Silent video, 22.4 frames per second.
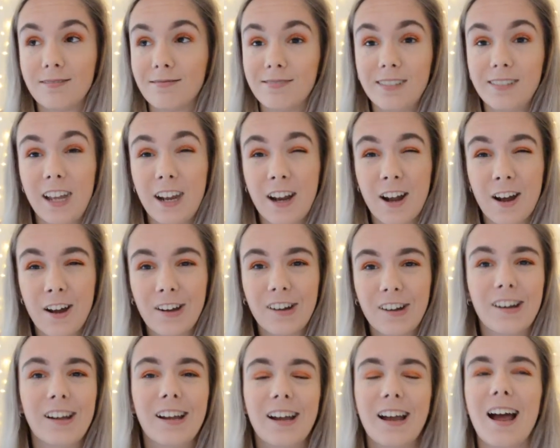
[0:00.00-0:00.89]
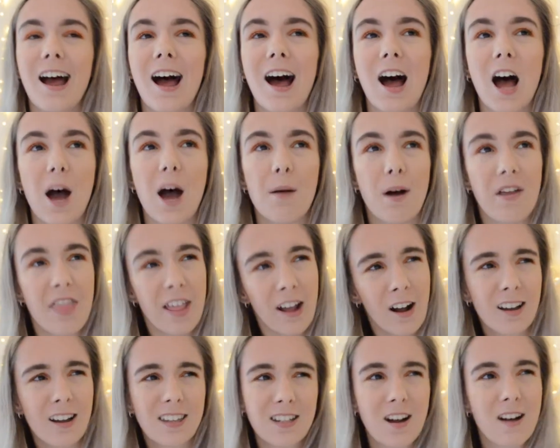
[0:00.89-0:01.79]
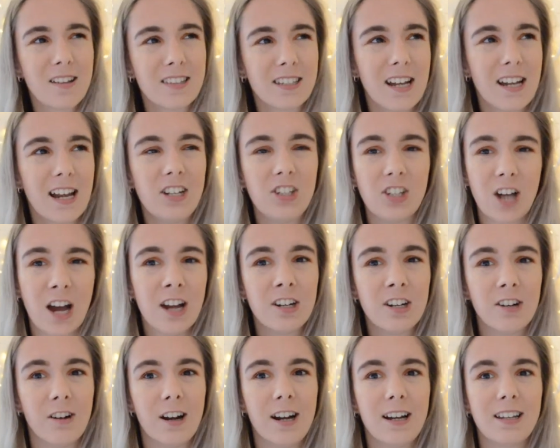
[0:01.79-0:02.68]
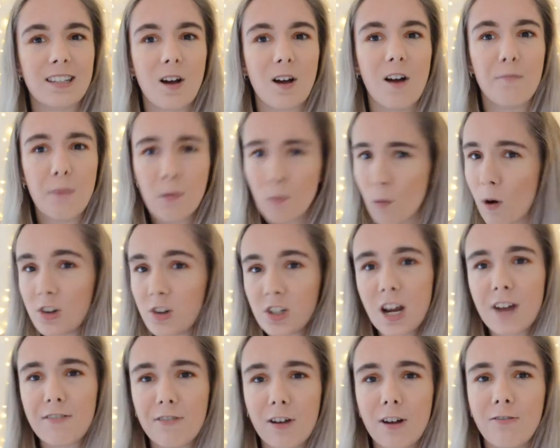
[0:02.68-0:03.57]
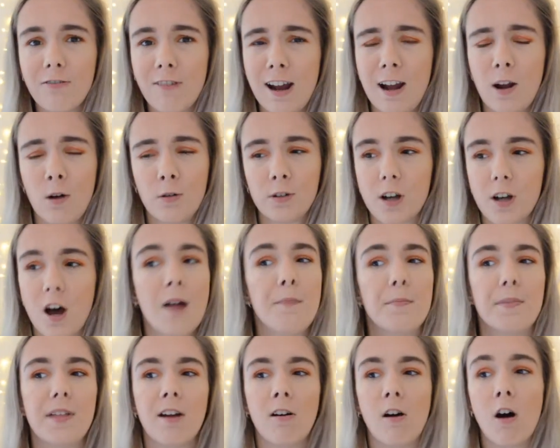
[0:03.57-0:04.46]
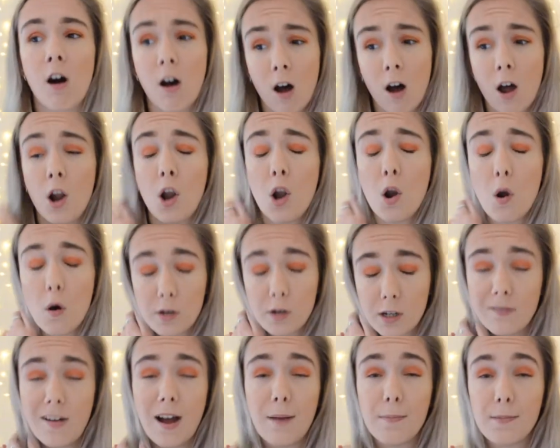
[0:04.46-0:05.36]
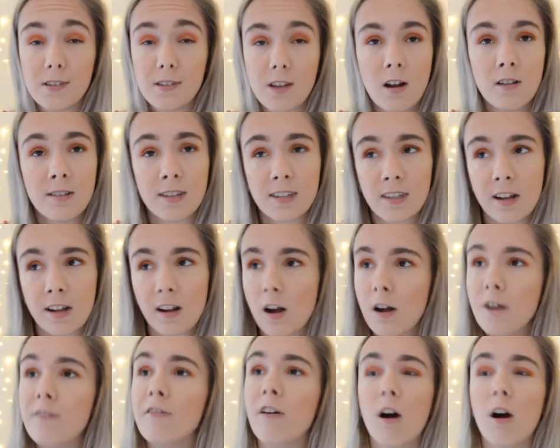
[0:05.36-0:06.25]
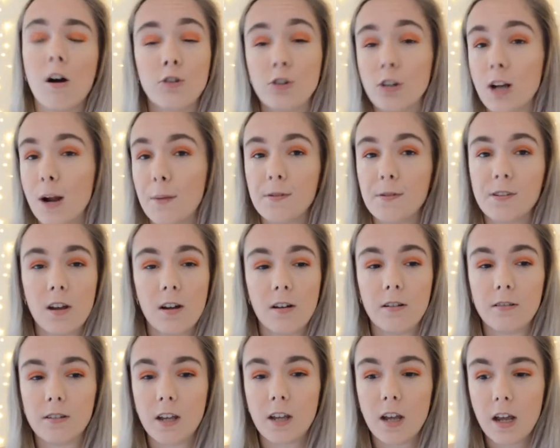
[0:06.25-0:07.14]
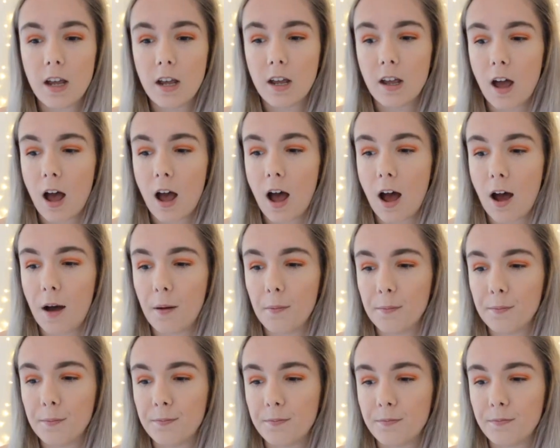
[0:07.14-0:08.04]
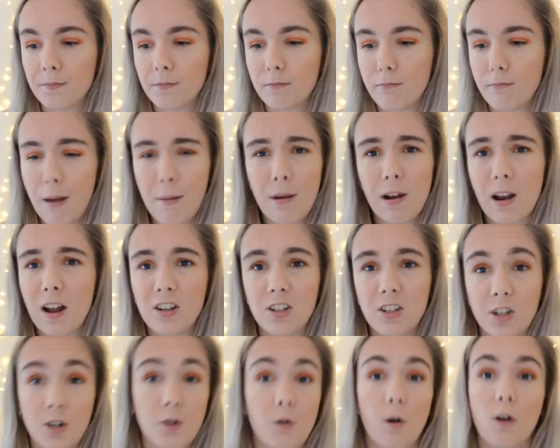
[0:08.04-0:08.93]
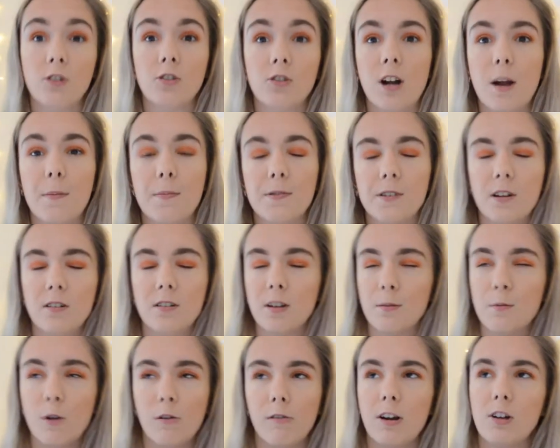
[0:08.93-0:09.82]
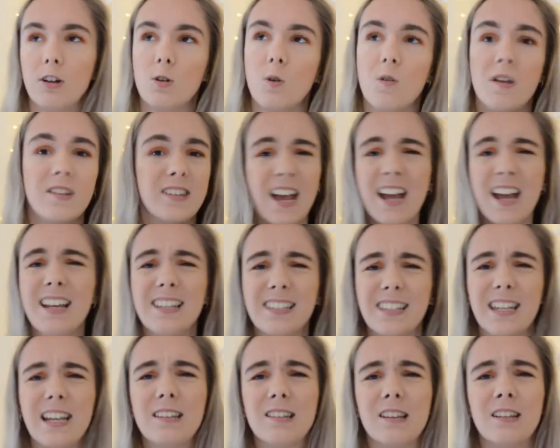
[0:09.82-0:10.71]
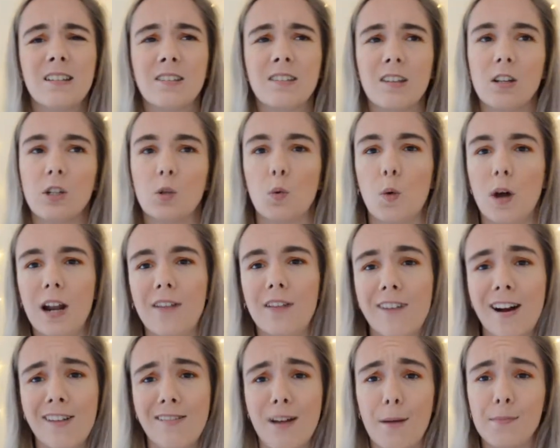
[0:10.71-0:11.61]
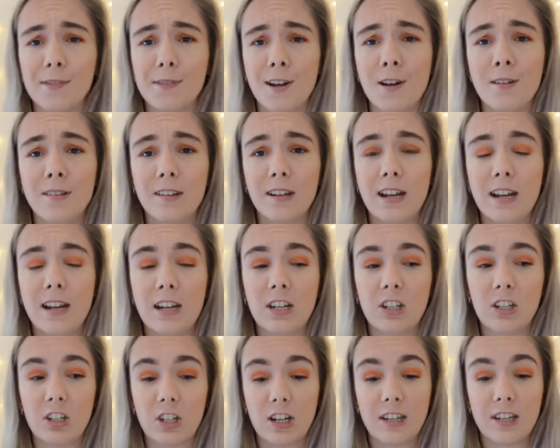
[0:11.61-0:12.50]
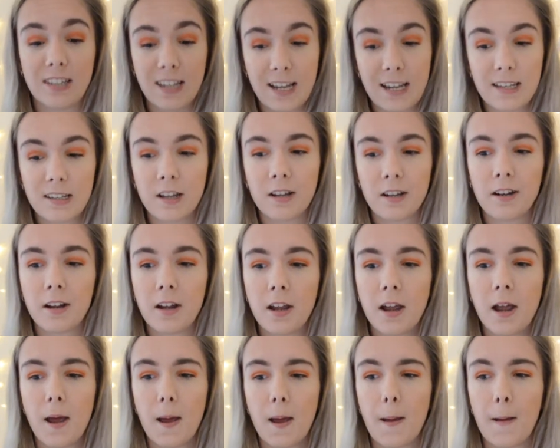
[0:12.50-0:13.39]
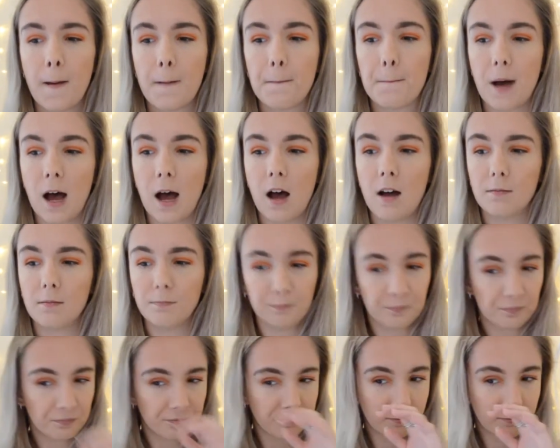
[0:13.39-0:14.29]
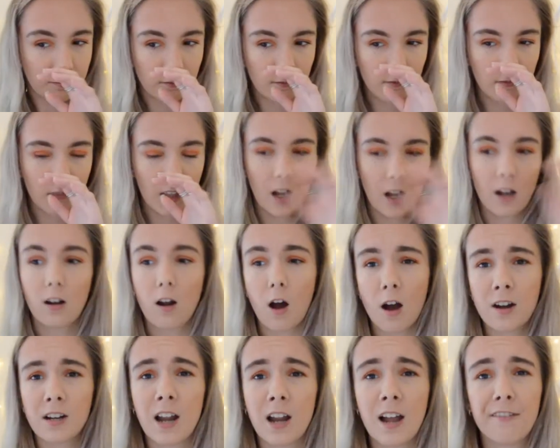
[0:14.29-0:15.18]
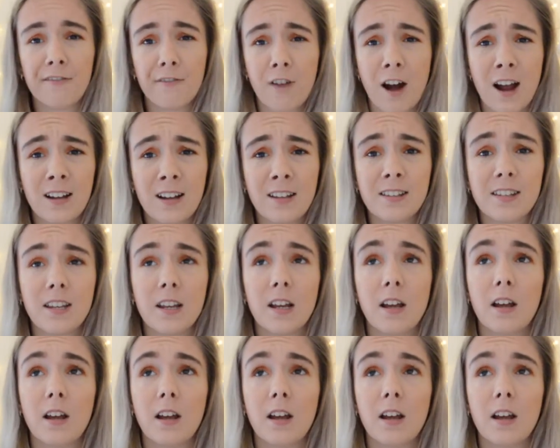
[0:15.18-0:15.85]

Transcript: you know? I think I started it in January, so I've been watching it for a really long time, but there are a lot of episodes. It's like over 100 episodes. Maybe like 200 episodes, I'm not really sure. There's 8 seasons and 25 episodes in each season, but kind of like Friends,